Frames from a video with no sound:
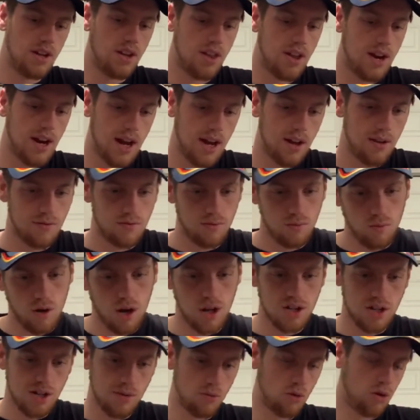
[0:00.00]
And then I
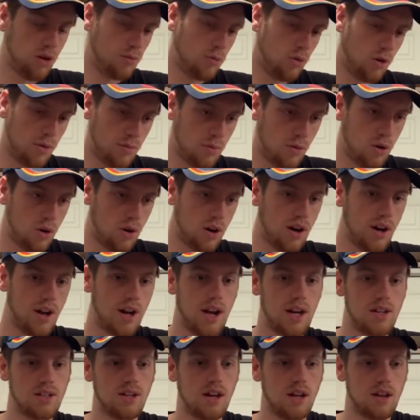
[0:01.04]
watched it more and more and more, and
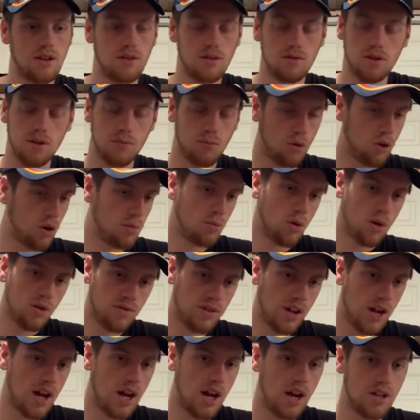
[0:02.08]
I saw the more and more
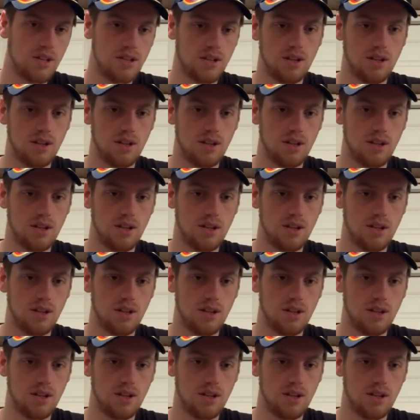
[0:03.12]
flaws